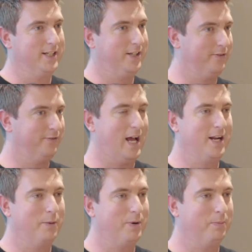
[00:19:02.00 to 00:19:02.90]
you
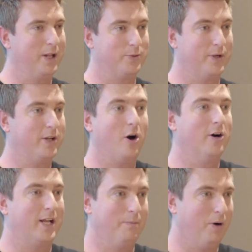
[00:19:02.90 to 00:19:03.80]
end up in a place where you
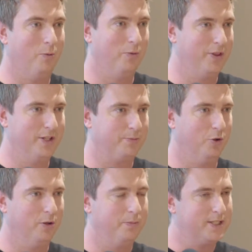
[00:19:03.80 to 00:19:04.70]
can't keep up with the
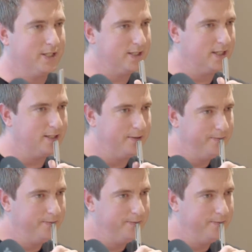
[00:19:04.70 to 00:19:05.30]
smaller businesses?